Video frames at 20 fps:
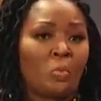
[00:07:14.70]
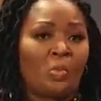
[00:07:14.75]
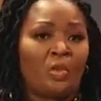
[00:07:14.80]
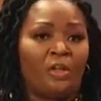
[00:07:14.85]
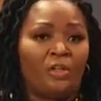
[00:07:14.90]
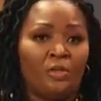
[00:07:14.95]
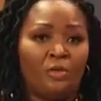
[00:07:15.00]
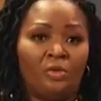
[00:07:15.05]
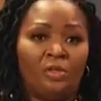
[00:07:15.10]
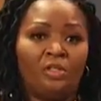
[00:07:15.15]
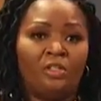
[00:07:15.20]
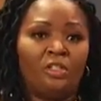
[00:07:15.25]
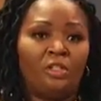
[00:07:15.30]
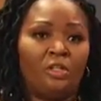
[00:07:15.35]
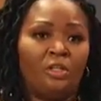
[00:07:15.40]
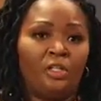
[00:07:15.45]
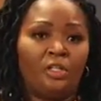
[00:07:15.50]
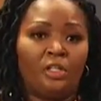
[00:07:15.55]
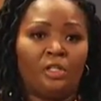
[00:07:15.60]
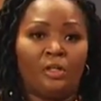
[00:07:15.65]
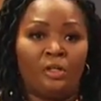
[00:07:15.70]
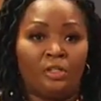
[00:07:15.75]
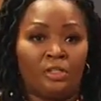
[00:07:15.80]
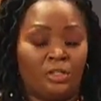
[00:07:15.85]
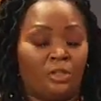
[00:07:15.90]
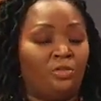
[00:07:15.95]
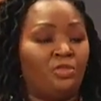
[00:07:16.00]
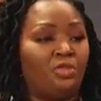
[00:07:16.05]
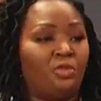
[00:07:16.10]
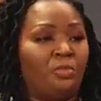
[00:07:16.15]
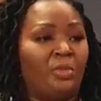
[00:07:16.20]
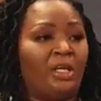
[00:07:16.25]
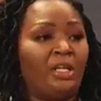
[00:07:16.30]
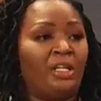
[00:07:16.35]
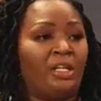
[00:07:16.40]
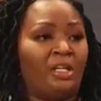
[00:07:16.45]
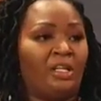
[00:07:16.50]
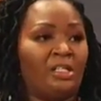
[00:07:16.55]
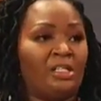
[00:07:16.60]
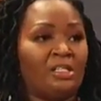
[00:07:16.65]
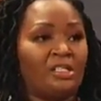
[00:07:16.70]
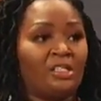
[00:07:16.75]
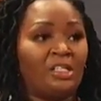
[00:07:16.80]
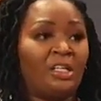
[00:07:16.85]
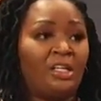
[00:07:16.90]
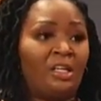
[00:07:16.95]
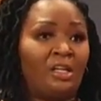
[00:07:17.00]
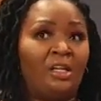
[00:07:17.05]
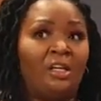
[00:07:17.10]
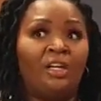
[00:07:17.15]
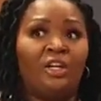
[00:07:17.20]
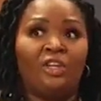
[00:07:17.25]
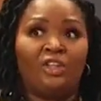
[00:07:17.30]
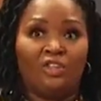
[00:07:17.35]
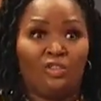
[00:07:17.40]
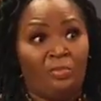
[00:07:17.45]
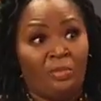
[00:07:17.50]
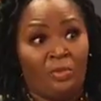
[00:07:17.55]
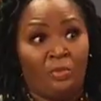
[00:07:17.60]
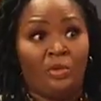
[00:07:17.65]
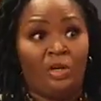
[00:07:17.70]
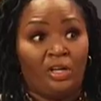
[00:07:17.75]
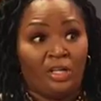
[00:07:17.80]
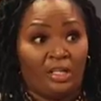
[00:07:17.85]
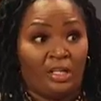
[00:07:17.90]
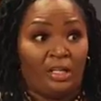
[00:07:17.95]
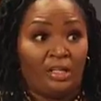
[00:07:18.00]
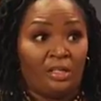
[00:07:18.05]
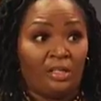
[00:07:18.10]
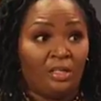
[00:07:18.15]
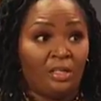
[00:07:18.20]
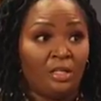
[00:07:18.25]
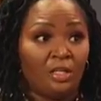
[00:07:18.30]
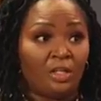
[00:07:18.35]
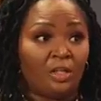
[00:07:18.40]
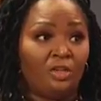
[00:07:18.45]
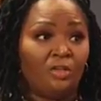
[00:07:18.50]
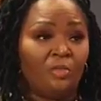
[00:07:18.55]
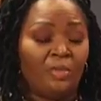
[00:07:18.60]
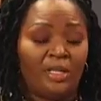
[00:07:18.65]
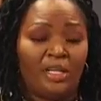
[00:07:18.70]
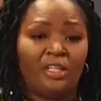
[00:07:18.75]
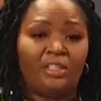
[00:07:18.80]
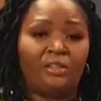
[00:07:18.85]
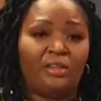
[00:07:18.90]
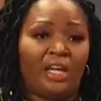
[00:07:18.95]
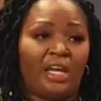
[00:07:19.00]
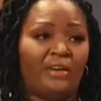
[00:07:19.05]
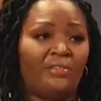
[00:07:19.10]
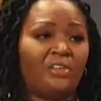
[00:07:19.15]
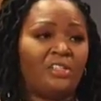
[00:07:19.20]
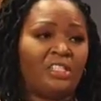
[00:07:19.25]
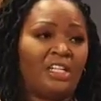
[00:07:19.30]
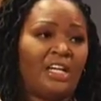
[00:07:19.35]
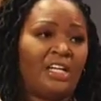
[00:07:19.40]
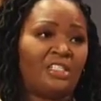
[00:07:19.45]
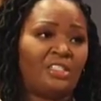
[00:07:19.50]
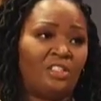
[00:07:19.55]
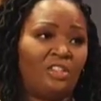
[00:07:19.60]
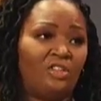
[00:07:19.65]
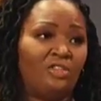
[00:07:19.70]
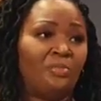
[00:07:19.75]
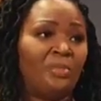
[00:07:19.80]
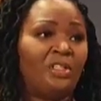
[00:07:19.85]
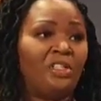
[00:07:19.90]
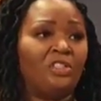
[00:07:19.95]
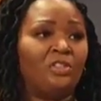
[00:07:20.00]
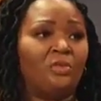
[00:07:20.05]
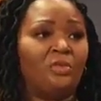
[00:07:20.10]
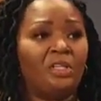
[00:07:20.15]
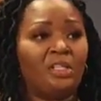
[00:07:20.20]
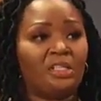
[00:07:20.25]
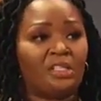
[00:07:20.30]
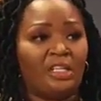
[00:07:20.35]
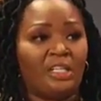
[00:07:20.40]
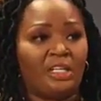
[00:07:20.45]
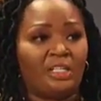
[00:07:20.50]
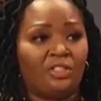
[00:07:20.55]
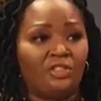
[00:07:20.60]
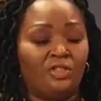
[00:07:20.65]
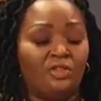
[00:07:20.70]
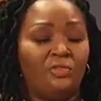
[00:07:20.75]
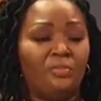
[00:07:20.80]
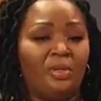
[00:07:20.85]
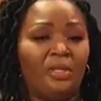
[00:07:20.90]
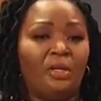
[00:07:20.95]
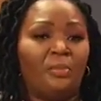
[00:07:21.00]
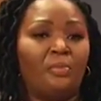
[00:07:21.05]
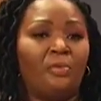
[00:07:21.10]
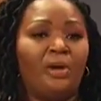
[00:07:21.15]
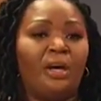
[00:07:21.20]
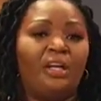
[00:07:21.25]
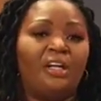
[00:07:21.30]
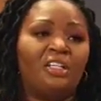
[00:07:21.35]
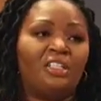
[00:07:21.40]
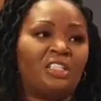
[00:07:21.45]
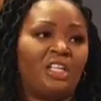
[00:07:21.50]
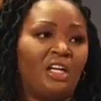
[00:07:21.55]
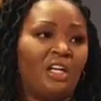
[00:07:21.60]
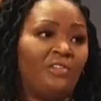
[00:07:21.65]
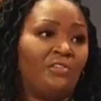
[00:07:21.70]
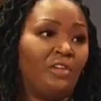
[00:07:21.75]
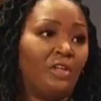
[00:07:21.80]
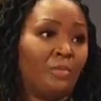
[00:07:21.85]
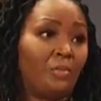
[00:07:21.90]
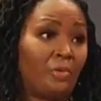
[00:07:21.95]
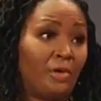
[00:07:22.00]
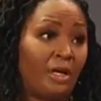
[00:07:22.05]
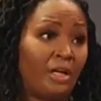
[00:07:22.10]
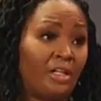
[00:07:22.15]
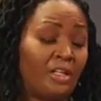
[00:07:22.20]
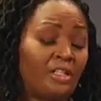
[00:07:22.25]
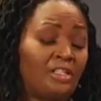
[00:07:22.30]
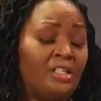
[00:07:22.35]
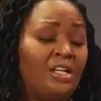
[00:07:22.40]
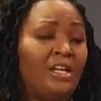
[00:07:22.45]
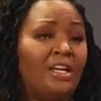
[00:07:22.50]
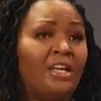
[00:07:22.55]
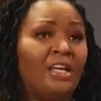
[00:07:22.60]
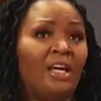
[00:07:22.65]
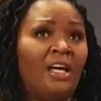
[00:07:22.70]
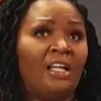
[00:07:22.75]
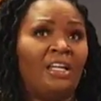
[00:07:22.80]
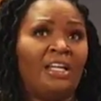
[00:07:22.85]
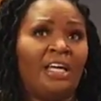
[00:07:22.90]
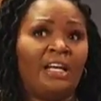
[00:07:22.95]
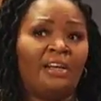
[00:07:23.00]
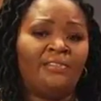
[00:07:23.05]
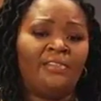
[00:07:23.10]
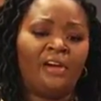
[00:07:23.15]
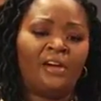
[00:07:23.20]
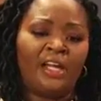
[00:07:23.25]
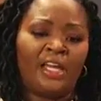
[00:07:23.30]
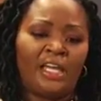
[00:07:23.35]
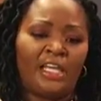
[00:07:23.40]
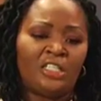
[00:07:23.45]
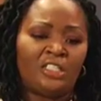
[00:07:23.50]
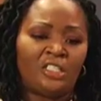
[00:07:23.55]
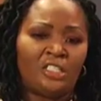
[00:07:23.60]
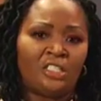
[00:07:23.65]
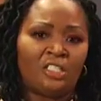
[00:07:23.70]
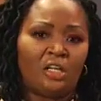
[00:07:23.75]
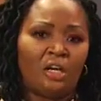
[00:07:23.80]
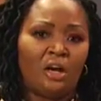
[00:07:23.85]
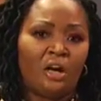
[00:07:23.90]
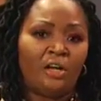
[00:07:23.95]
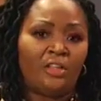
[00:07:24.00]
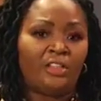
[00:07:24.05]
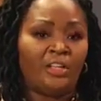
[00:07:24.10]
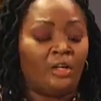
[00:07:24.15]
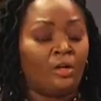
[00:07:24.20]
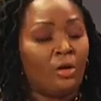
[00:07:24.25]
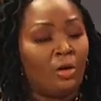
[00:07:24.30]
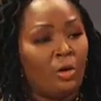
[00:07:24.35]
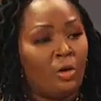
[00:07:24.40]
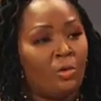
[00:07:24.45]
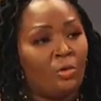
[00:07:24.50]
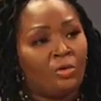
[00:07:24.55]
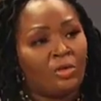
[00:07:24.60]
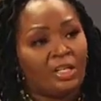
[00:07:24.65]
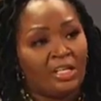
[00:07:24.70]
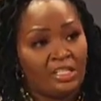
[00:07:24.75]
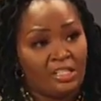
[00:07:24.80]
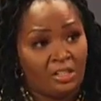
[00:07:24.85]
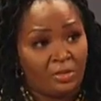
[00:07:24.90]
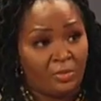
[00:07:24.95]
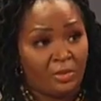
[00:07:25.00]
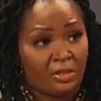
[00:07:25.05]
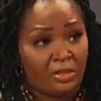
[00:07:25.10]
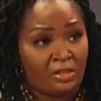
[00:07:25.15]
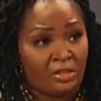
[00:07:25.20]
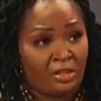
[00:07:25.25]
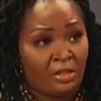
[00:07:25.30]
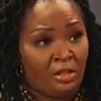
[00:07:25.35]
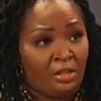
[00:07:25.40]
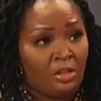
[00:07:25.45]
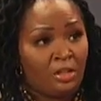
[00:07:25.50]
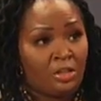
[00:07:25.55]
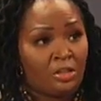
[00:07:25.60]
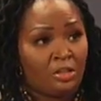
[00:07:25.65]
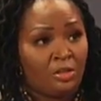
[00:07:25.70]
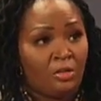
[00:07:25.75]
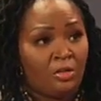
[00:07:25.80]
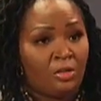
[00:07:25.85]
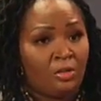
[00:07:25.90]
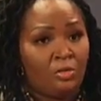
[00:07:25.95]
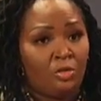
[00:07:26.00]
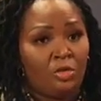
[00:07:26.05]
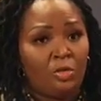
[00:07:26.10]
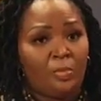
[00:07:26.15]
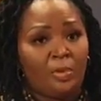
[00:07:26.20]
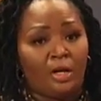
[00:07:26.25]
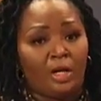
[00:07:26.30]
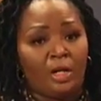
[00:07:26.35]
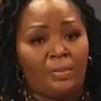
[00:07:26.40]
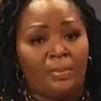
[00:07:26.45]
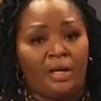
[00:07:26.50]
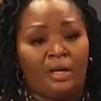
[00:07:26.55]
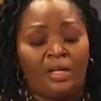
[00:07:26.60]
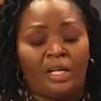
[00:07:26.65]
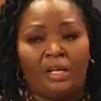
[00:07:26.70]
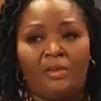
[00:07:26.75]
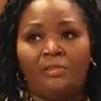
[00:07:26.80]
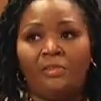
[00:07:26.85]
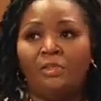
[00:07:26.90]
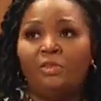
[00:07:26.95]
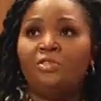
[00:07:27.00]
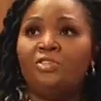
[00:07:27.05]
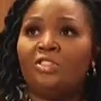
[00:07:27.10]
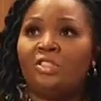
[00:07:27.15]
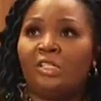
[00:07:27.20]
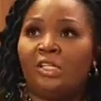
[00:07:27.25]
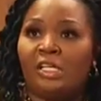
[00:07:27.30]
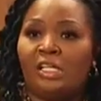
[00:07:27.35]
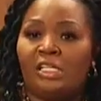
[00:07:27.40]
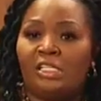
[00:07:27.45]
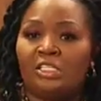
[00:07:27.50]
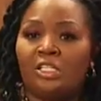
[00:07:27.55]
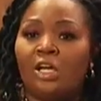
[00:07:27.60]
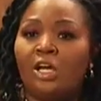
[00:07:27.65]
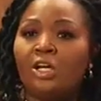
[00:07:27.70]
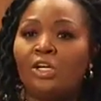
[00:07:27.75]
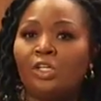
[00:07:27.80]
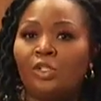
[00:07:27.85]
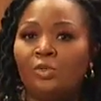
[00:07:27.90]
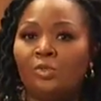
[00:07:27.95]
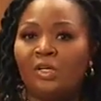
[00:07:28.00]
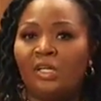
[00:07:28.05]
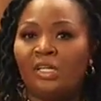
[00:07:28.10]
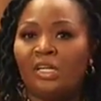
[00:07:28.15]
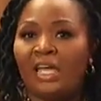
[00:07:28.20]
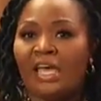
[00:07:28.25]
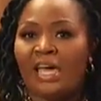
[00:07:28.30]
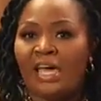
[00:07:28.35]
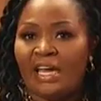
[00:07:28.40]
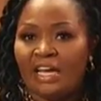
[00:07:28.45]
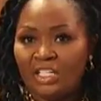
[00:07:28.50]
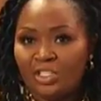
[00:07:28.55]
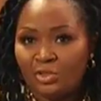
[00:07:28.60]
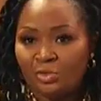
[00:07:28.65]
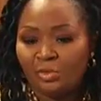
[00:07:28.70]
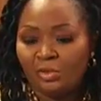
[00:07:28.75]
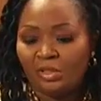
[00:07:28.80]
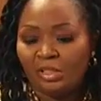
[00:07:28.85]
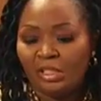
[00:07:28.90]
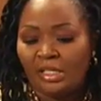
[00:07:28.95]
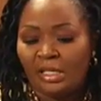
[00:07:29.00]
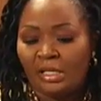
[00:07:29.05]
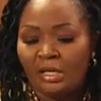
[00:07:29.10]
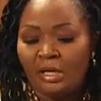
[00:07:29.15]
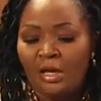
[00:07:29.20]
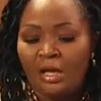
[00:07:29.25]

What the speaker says: you can look on your social media and see you've been working. You've been out there advertising. You've been doing things. You've been a product of your product. A lot of our agents are their own customers. So the cool part about evolution is you can actually